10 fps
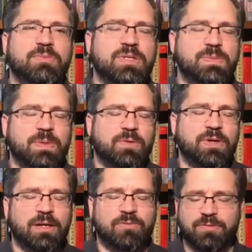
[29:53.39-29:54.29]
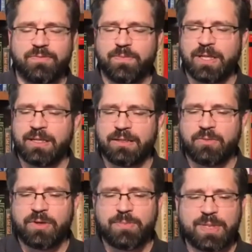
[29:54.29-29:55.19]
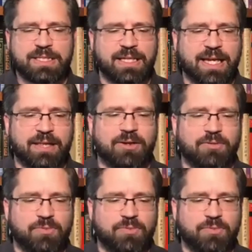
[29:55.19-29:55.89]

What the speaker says: been together.